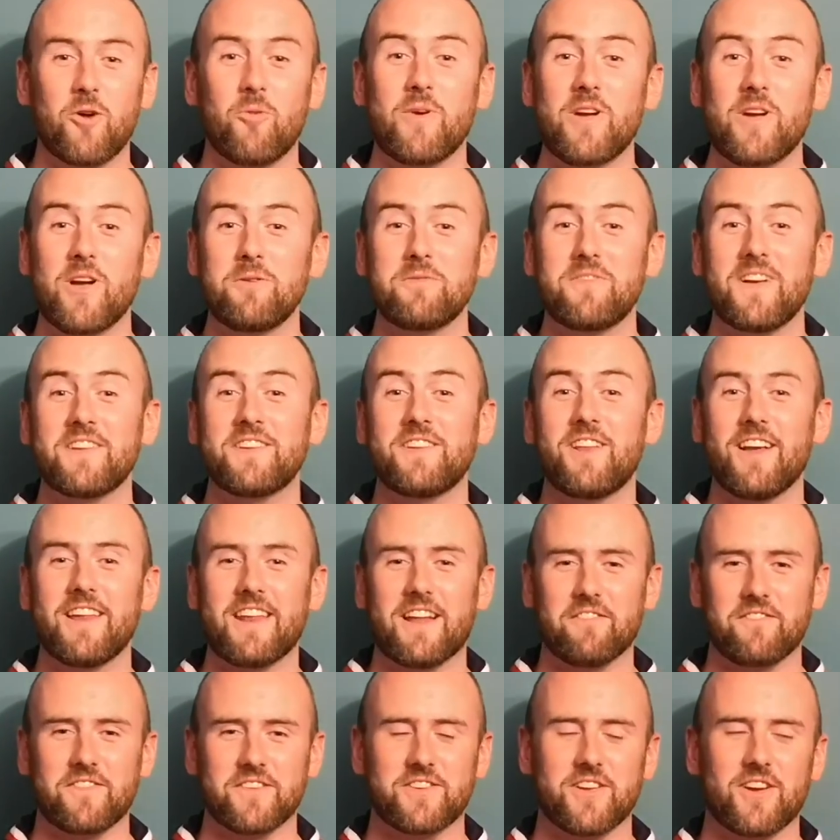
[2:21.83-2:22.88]
We hope that you liked
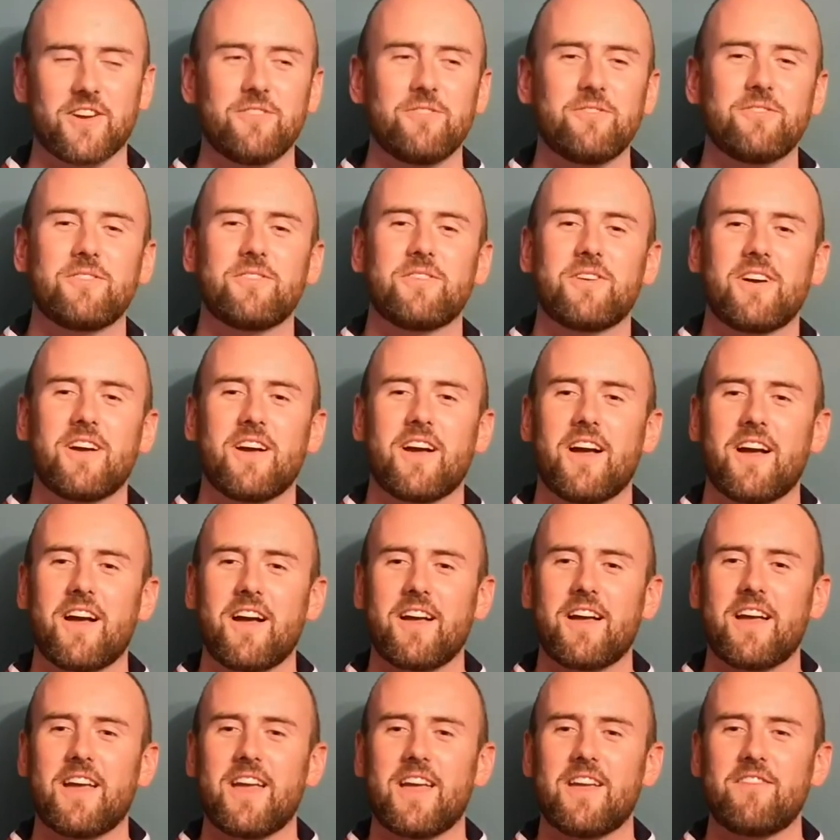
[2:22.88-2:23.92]
that video.
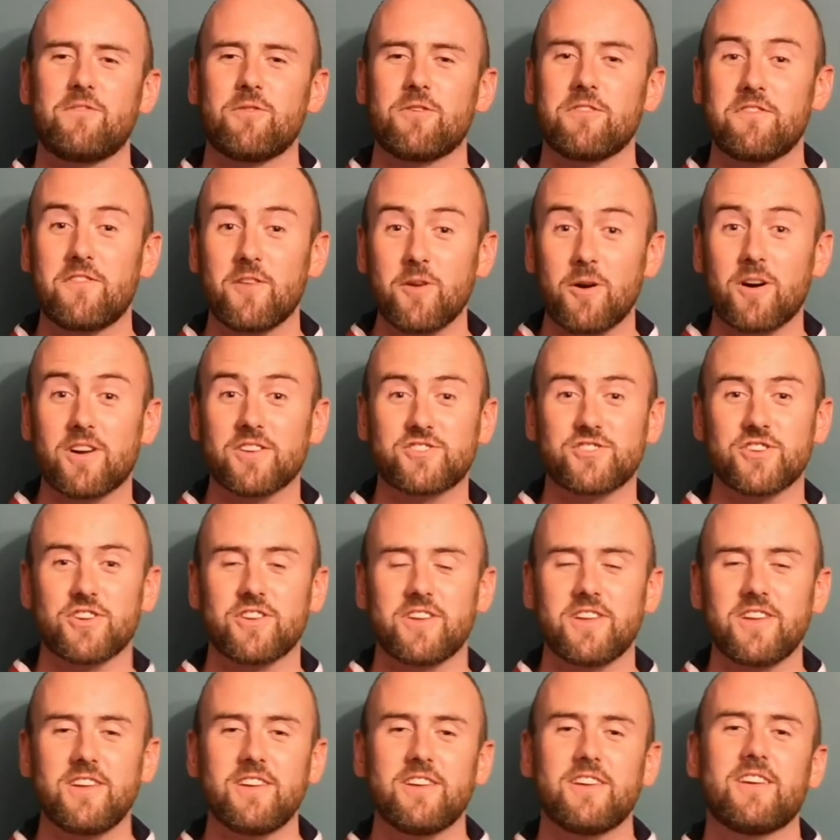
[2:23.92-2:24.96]
If you want to follow our
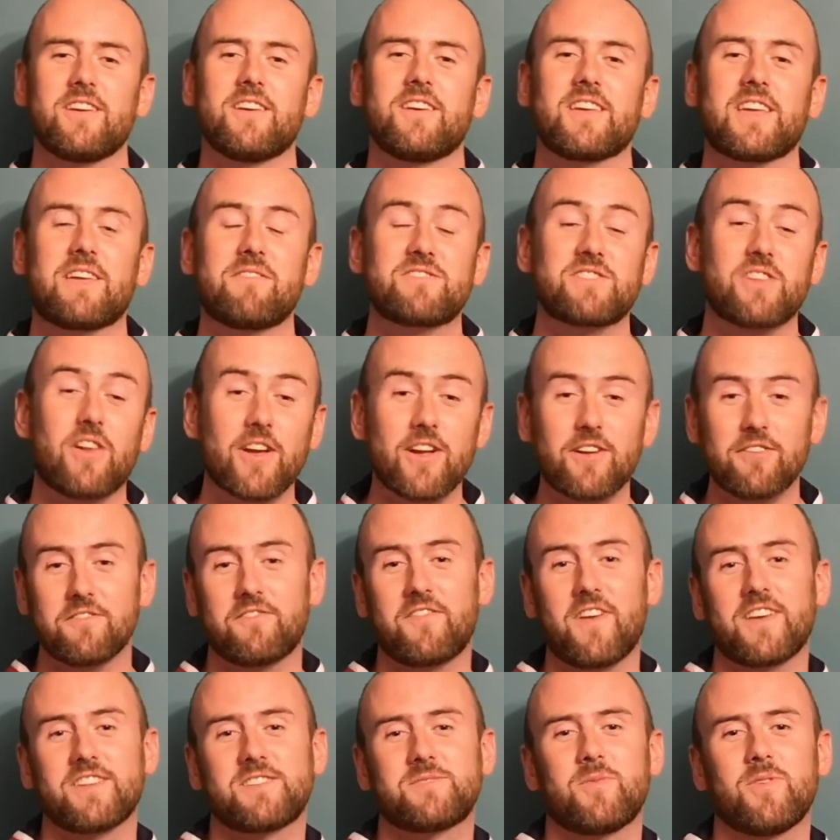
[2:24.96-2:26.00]
journey, give us a like on
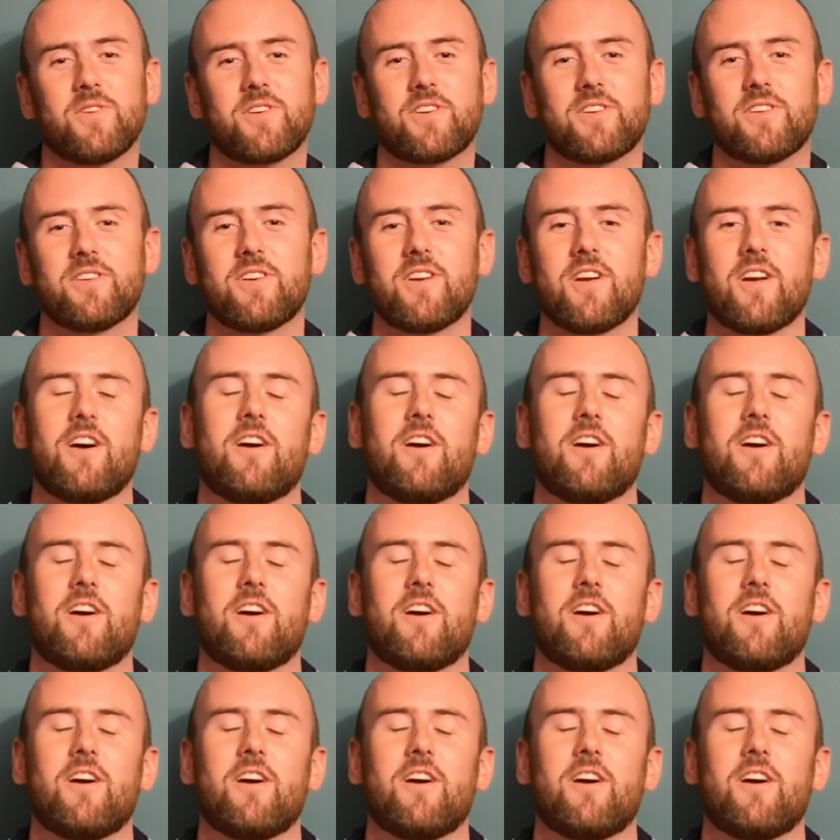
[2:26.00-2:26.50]
Facebook,